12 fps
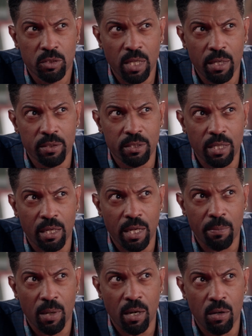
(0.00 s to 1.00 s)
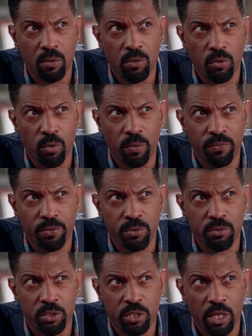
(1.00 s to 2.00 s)
starting to sound like my uncle who
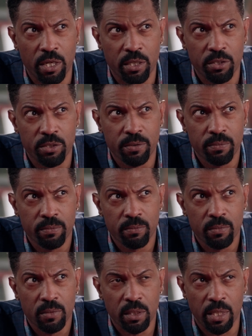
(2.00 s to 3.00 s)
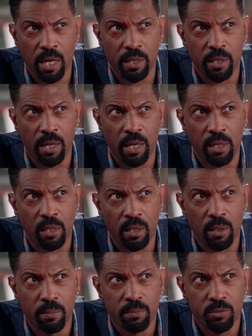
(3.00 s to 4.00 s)
refused to change. He died in a
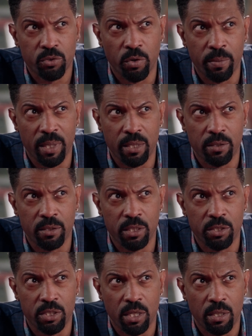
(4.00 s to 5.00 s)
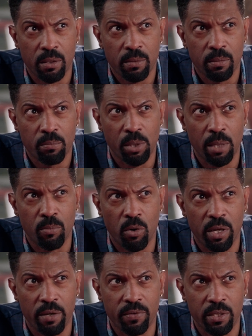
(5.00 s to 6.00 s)
nightclub, screaming at the D J, played
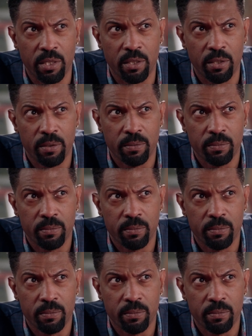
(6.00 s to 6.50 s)
more Heavy D.